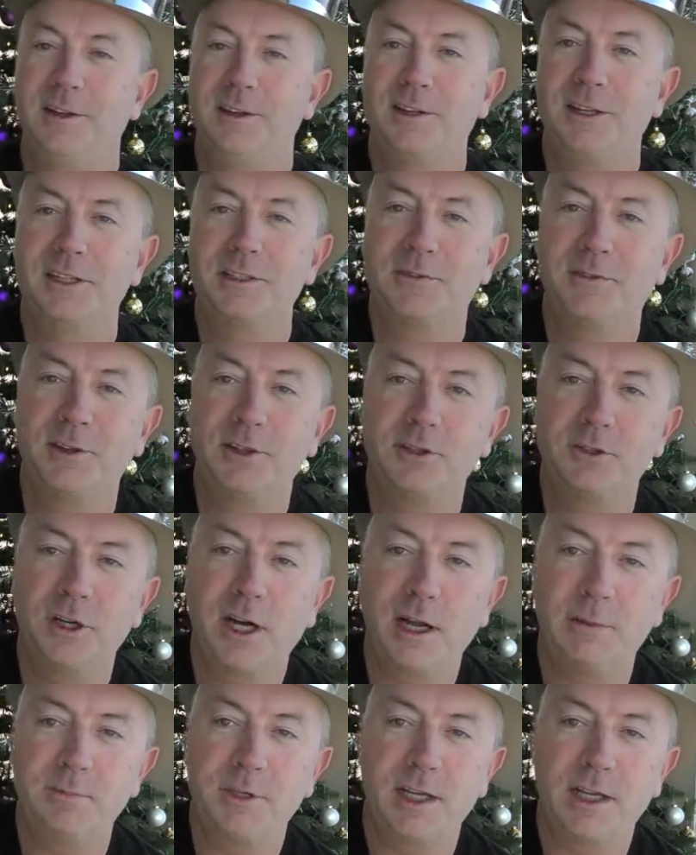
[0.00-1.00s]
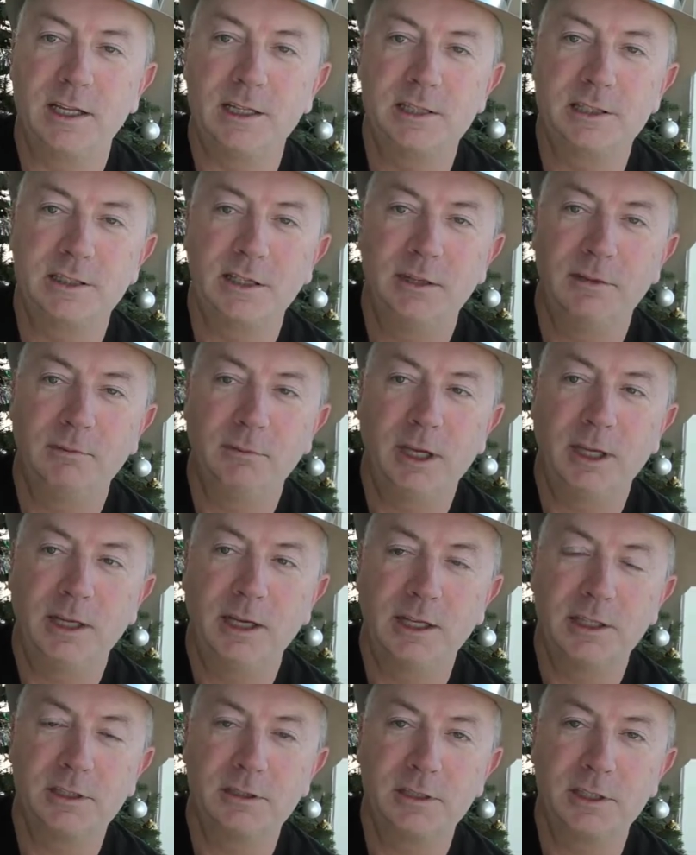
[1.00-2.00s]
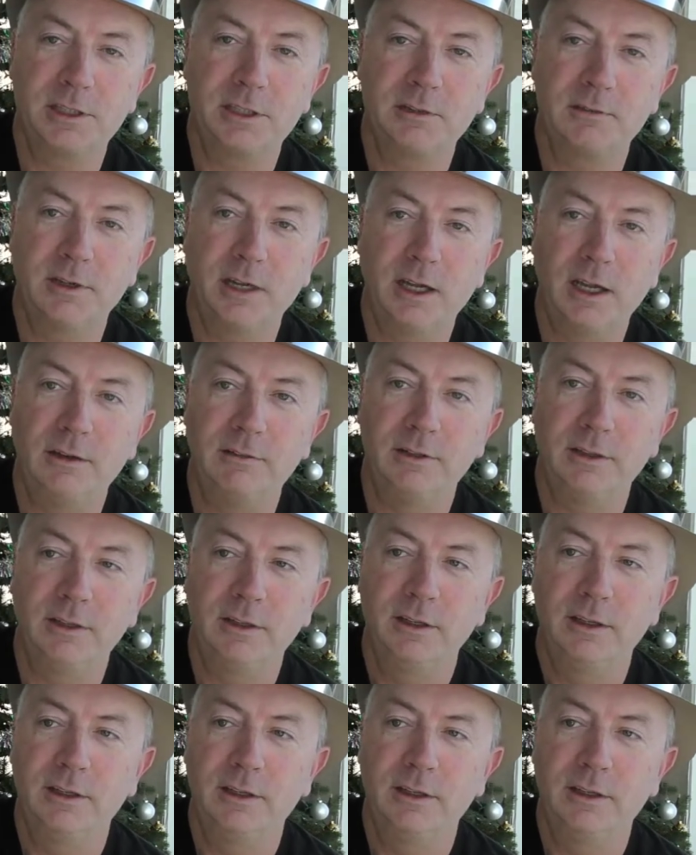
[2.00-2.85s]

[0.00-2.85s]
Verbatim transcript: this for the drop test might actually survive.